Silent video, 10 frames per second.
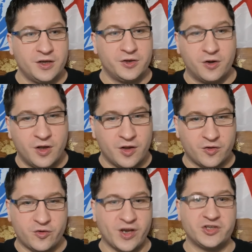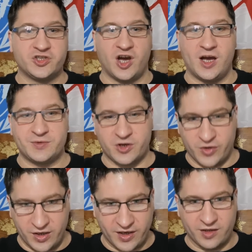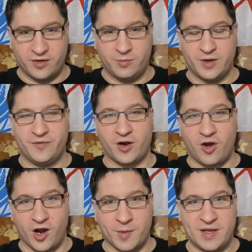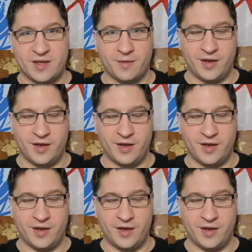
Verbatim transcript: you know create jobs and create like a little bit of an economy in the